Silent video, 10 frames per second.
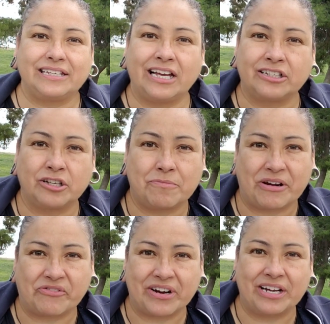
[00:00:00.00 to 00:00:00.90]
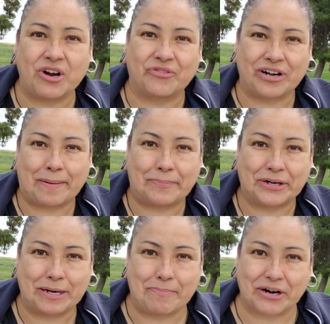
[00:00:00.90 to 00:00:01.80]
Y'all know my friend over at
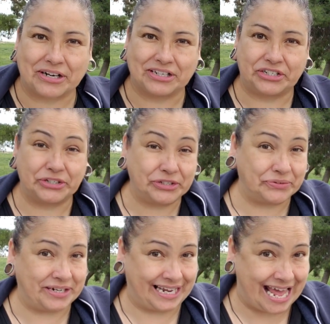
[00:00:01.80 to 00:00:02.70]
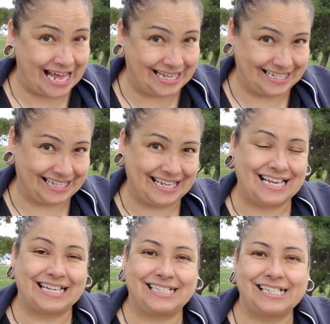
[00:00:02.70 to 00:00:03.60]
Birdie Parker Jewelry, yeah?
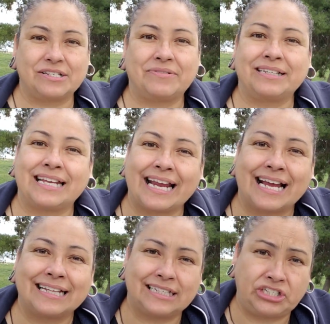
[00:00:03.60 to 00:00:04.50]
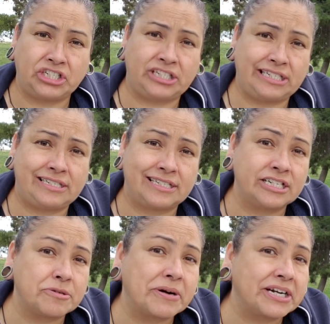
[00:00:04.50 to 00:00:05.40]
She's the one that I got the GG
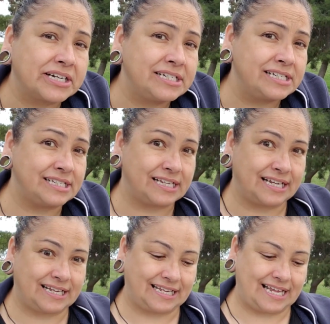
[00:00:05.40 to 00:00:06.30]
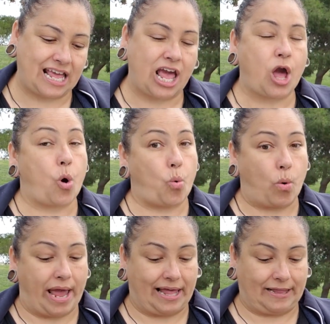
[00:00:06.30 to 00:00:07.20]
stitch markers.
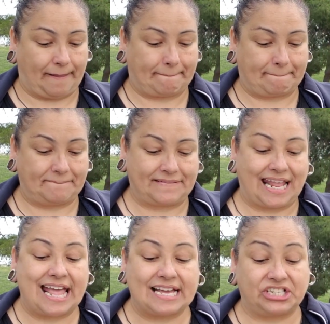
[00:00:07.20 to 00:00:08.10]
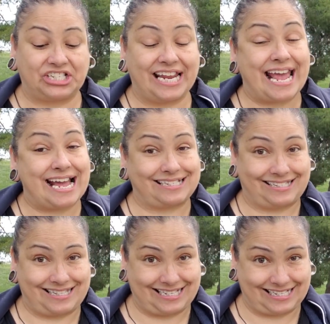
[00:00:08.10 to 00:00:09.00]
Well, she
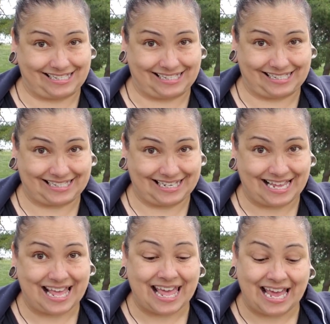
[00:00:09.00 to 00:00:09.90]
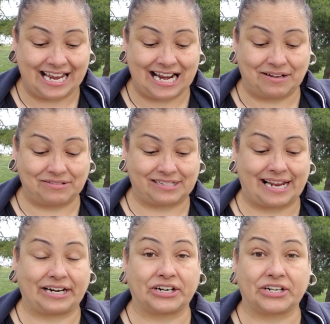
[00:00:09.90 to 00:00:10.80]
has this. And I was
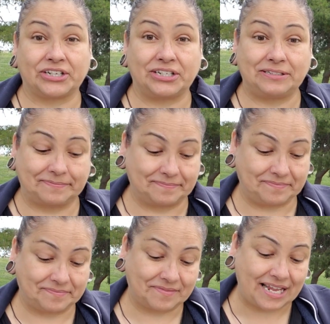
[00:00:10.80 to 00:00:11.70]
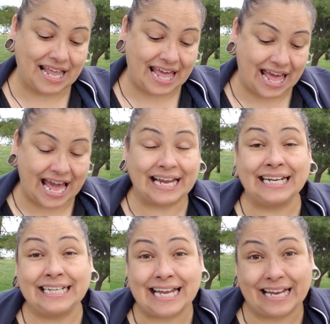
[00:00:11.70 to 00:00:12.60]
like, girl, I
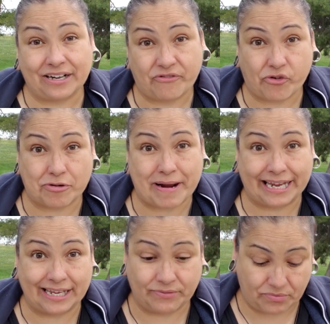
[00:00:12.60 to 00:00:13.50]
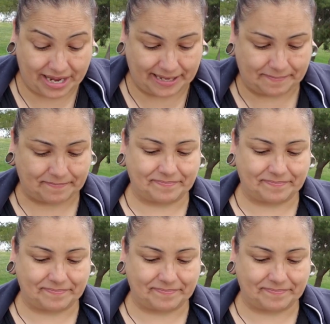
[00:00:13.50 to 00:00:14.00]
need that for my giveaway.